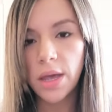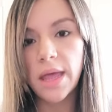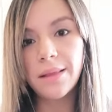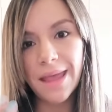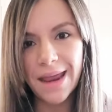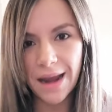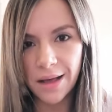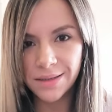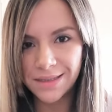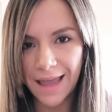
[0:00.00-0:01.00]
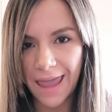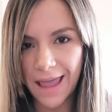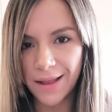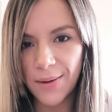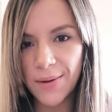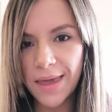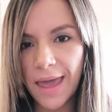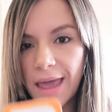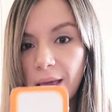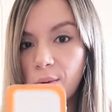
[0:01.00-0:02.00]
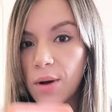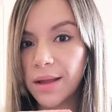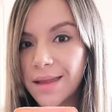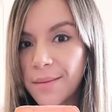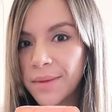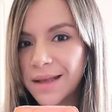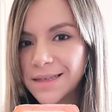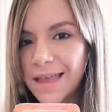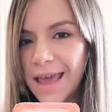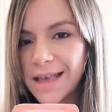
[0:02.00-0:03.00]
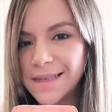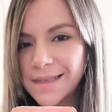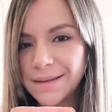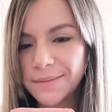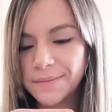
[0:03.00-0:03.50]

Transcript: and then I'll say it, okay? What number is this?